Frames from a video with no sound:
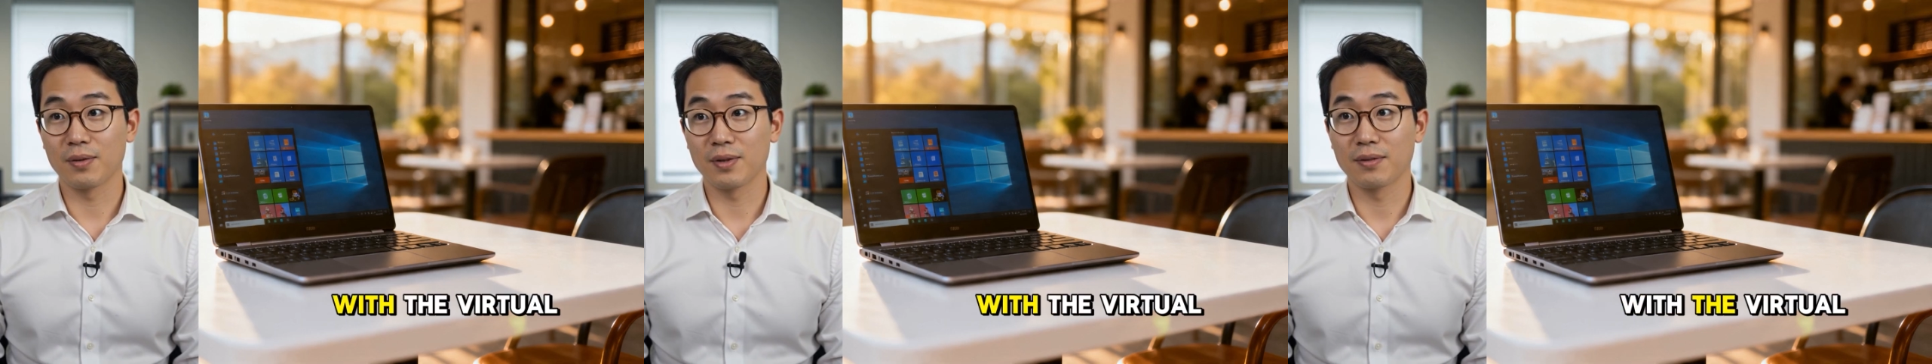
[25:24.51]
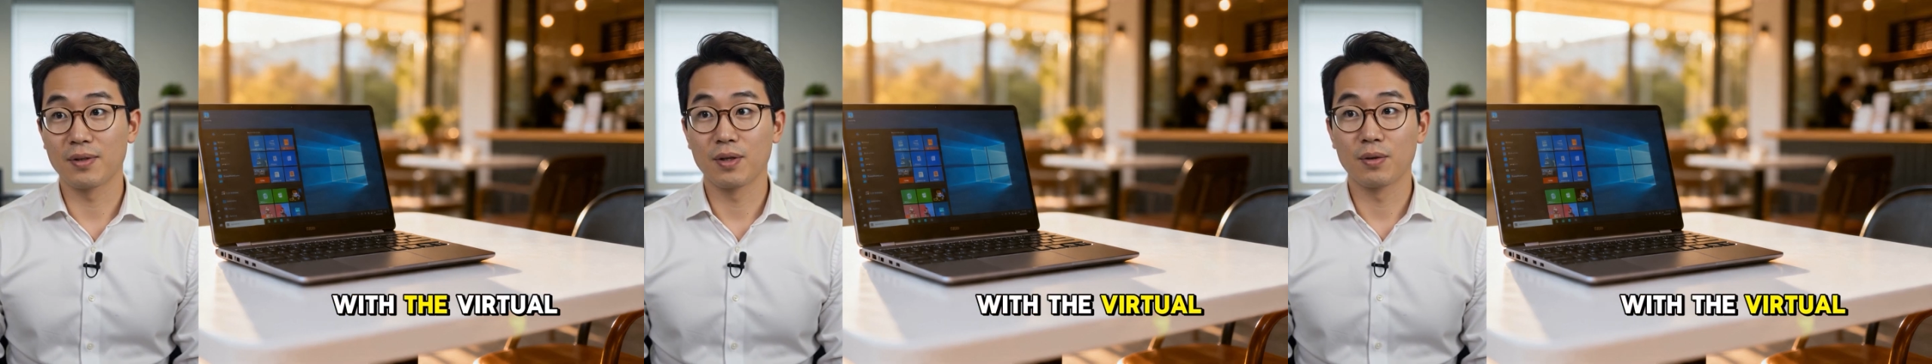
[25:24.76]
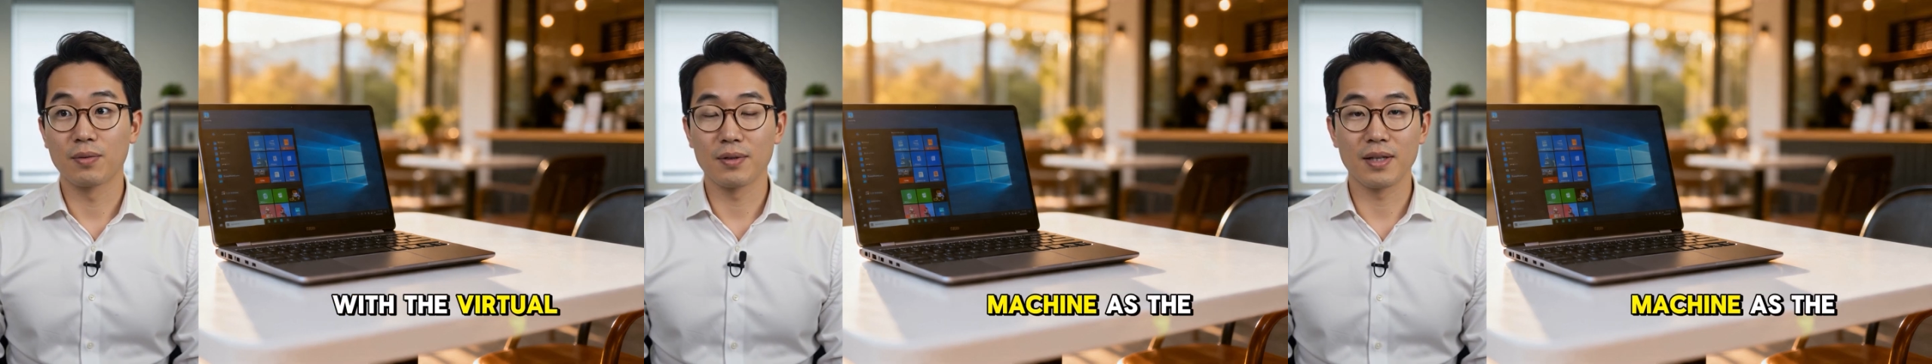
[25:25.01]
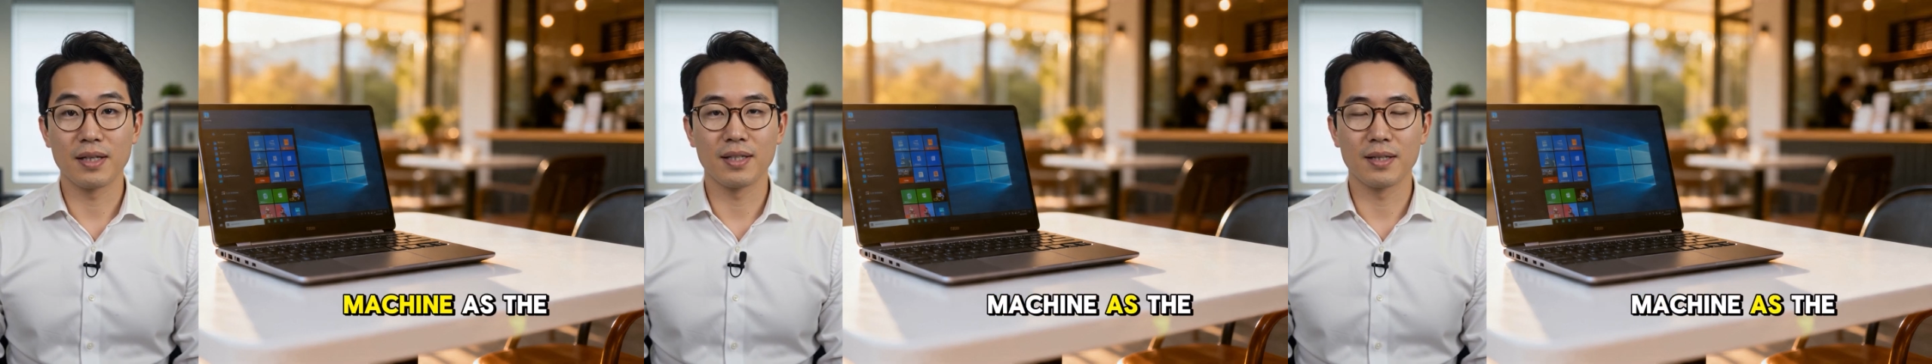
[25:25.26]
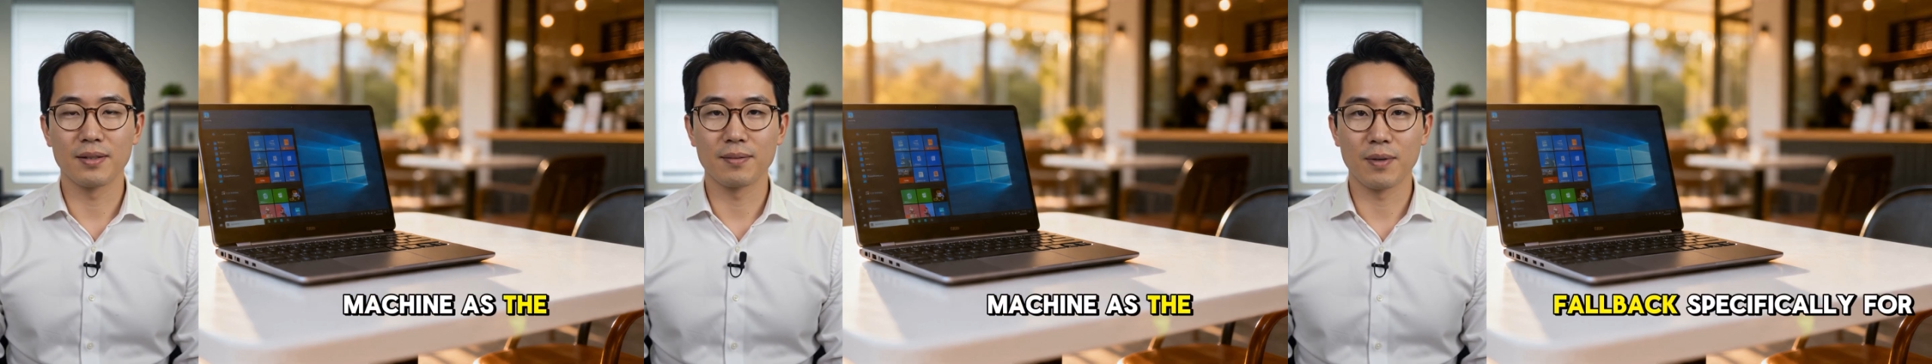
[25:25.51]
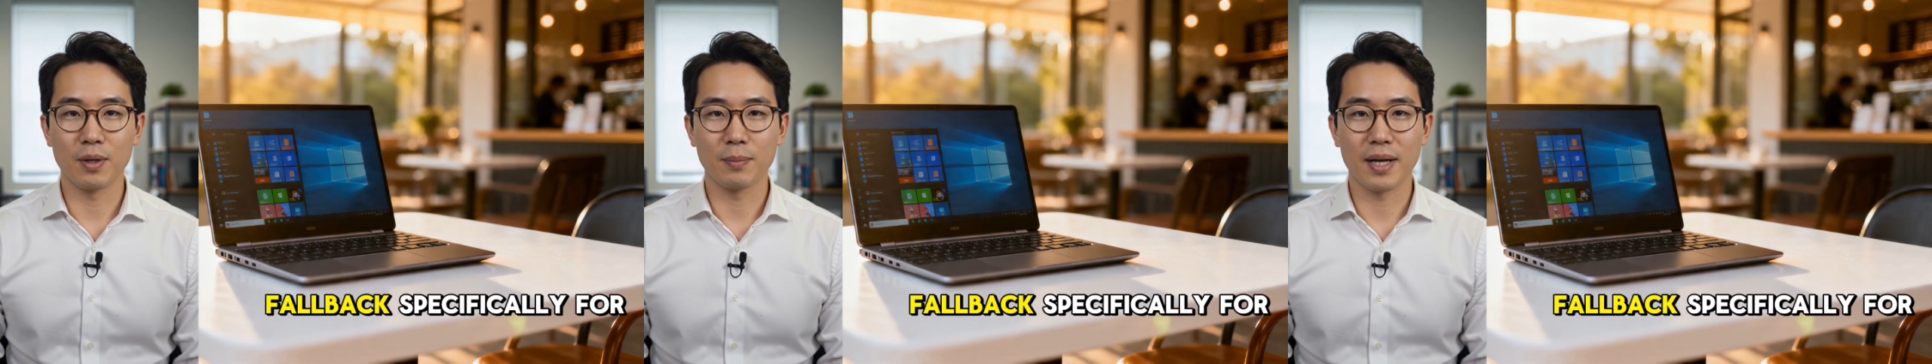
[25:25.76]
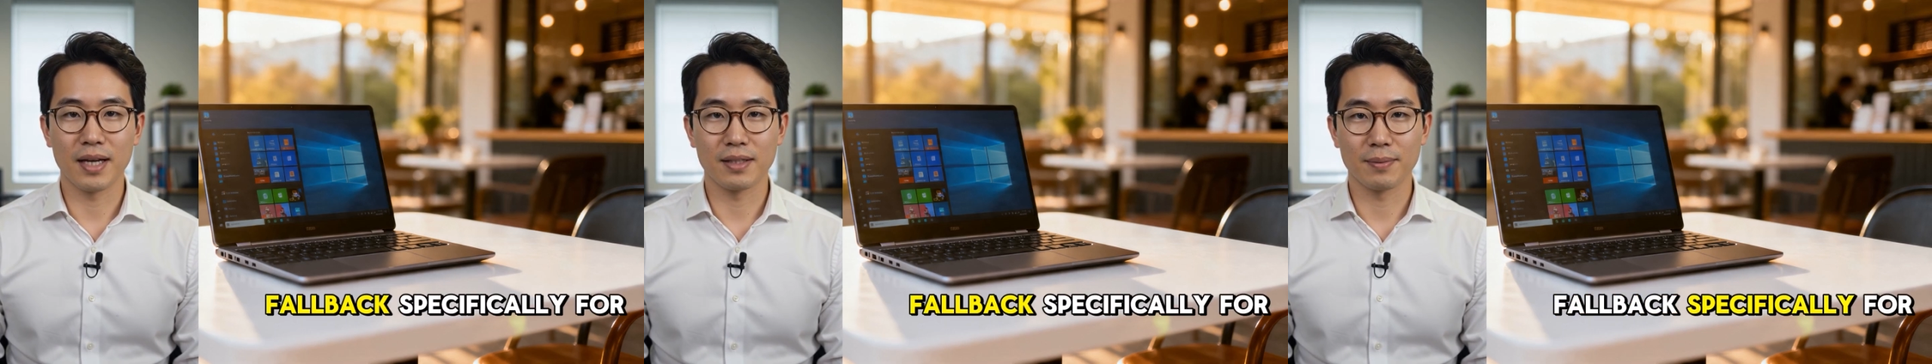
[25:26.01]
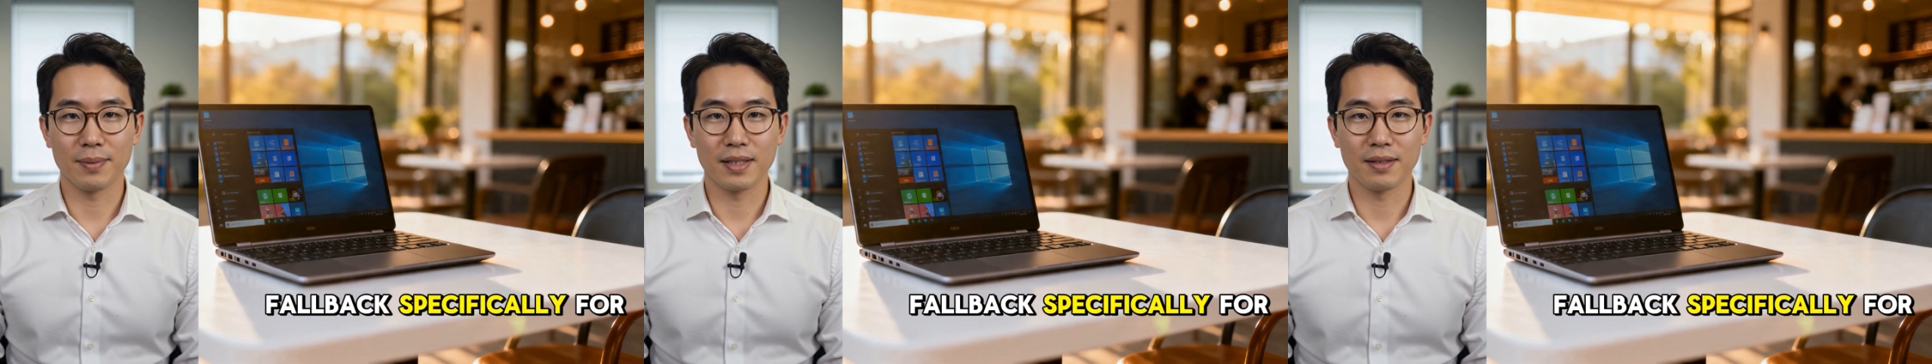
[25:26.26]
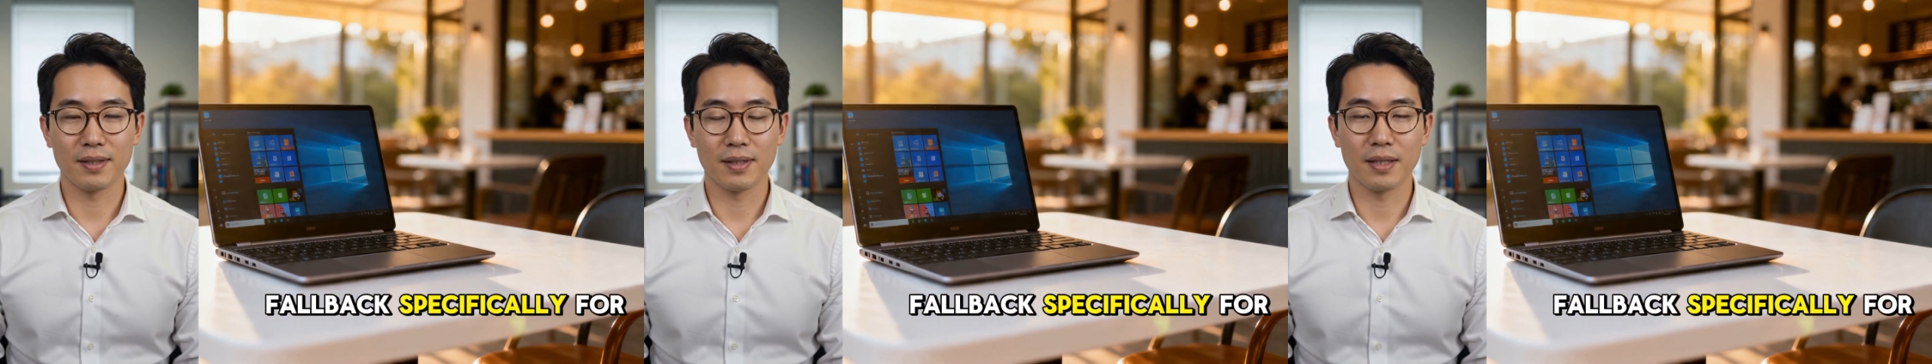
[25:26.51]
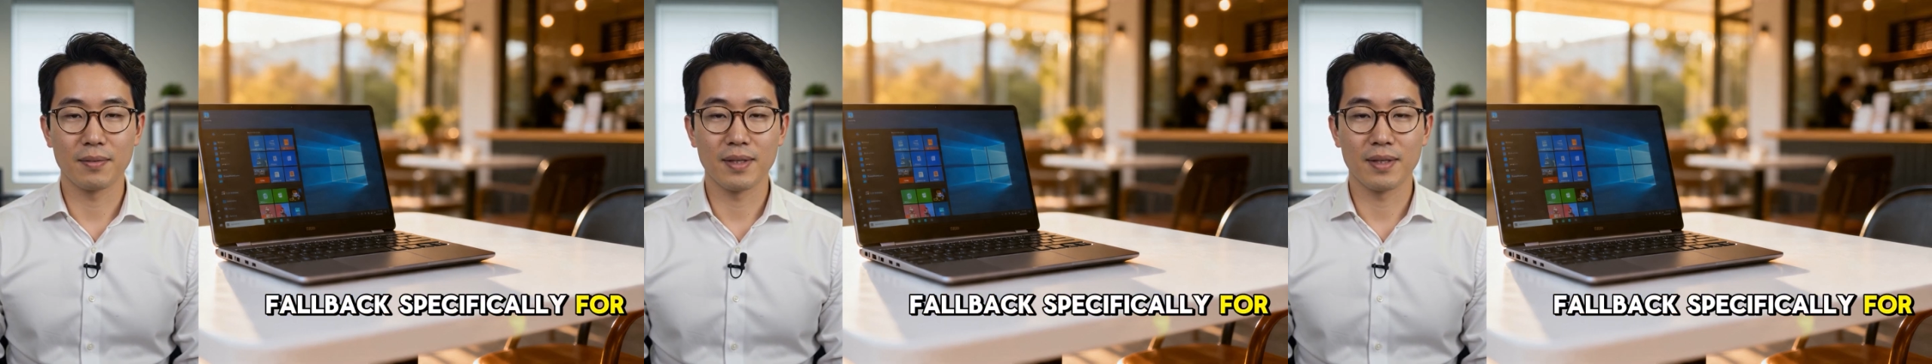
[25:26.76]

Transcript: with the virtual machine as the fallback specifically